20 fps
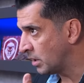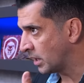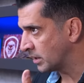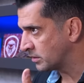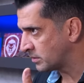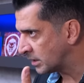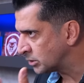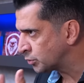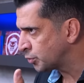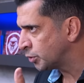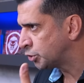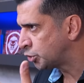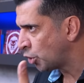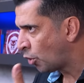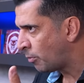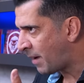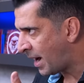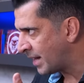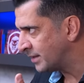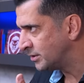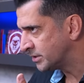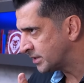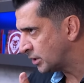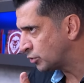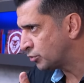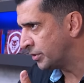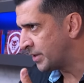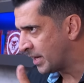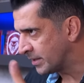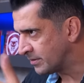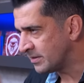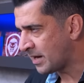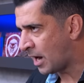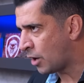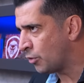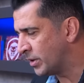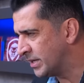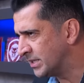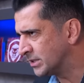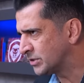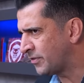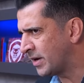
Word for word: Like, that's what Joe Biden said to Netanyahu in his